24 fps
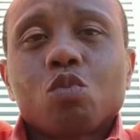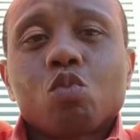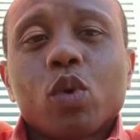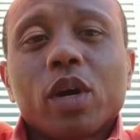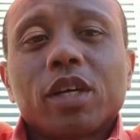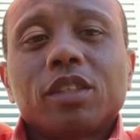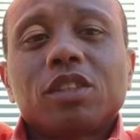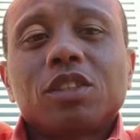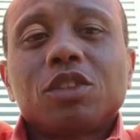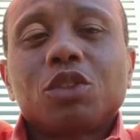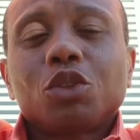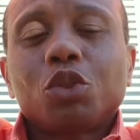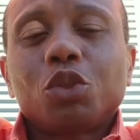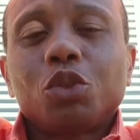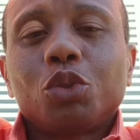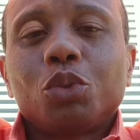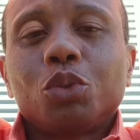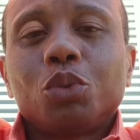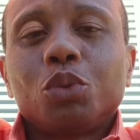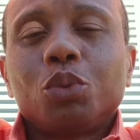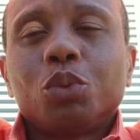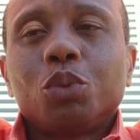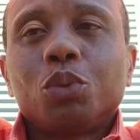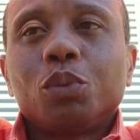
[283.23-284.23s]
It wasn't
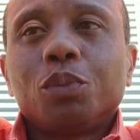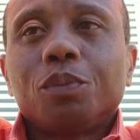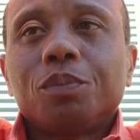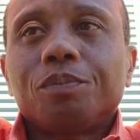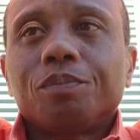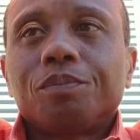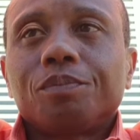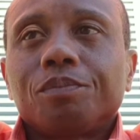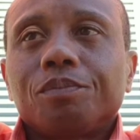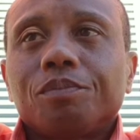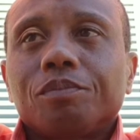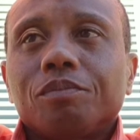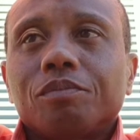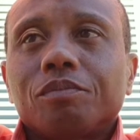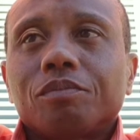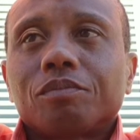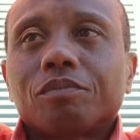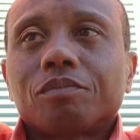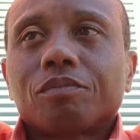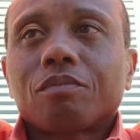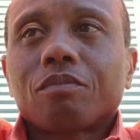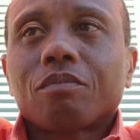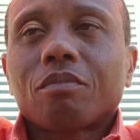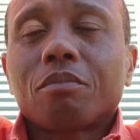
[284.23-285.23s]
too
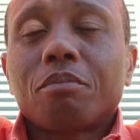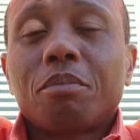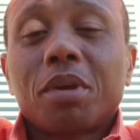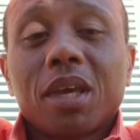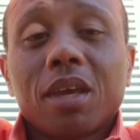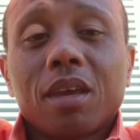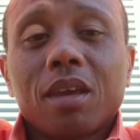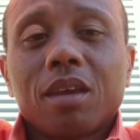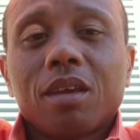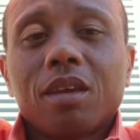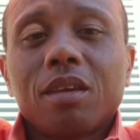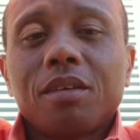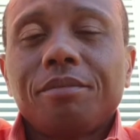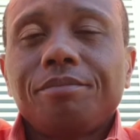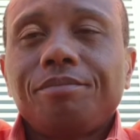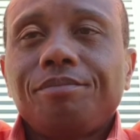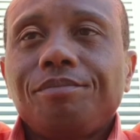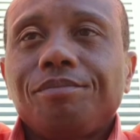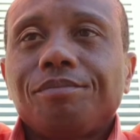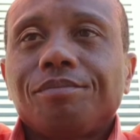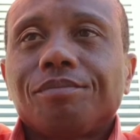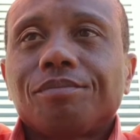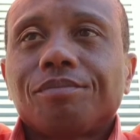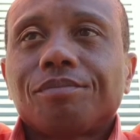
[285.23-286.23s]
big
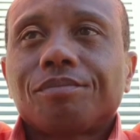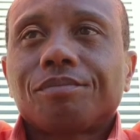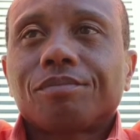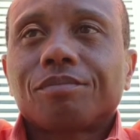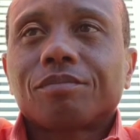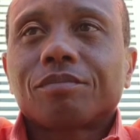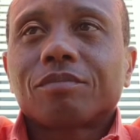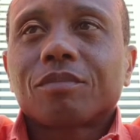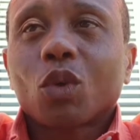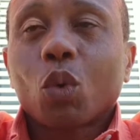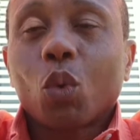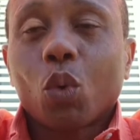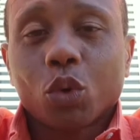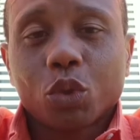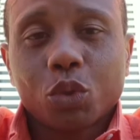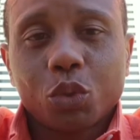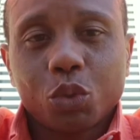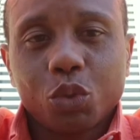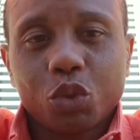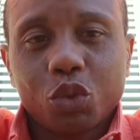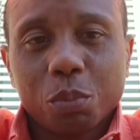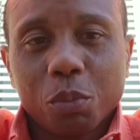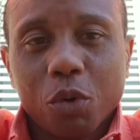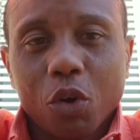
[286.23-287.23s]
or
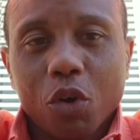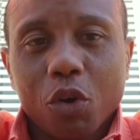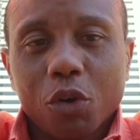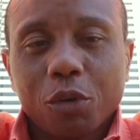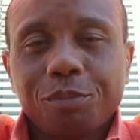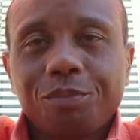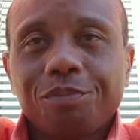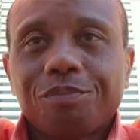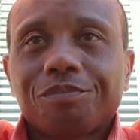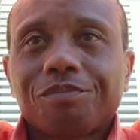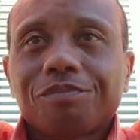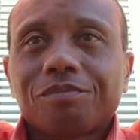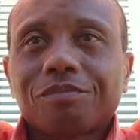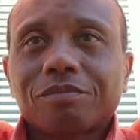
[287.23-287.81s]
too small.